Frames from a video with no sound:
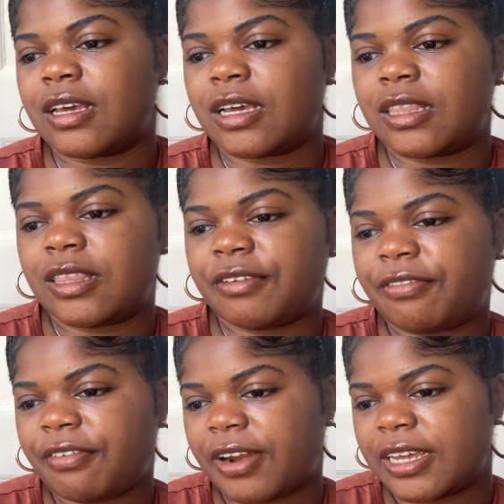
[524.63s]
The
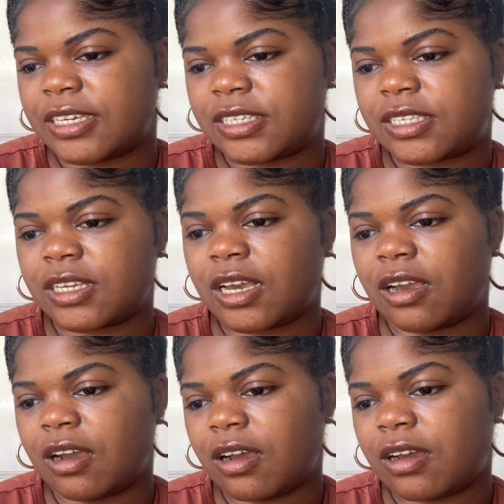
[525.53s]
phrase,
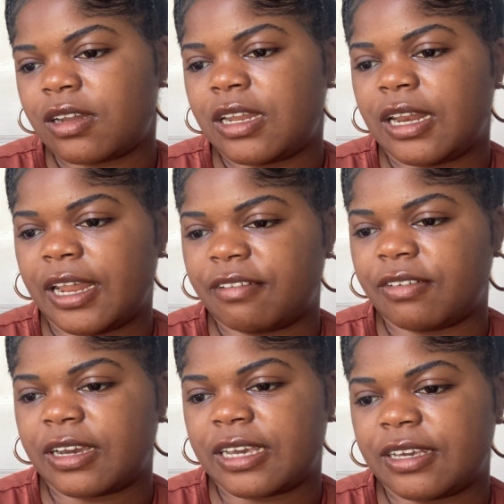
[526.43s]
God
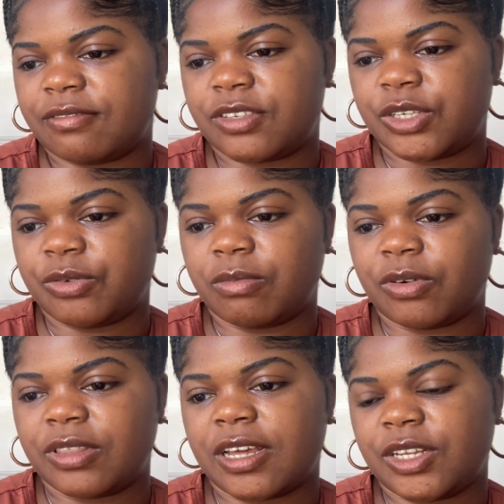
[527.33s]
never gives you more
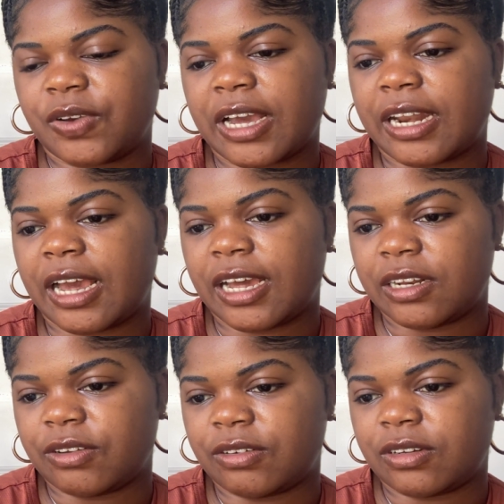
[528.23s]
than you can
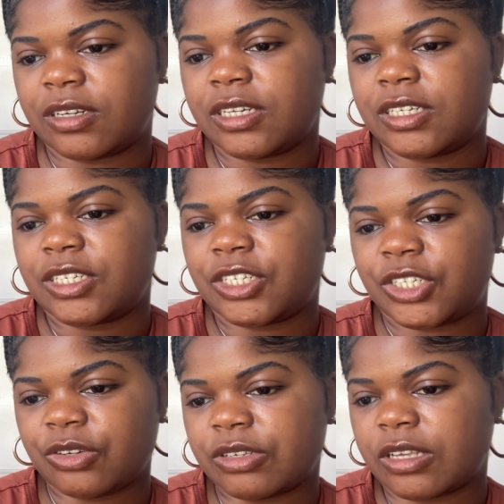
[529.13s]
handle,
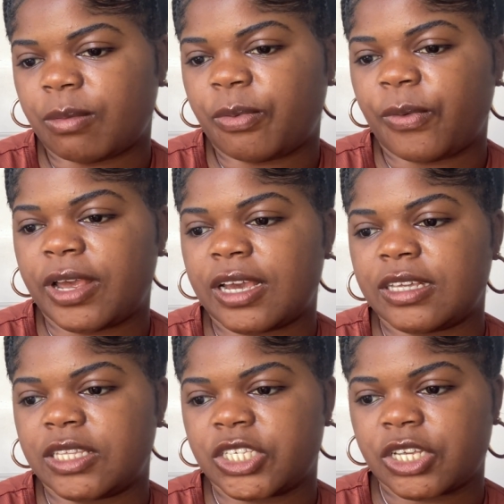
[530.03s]
shows up where
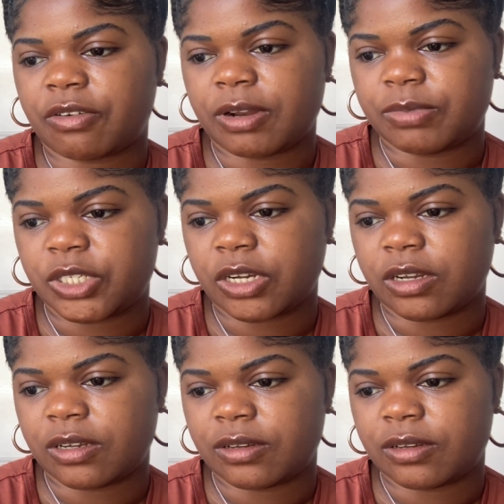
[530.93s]
in the scripture?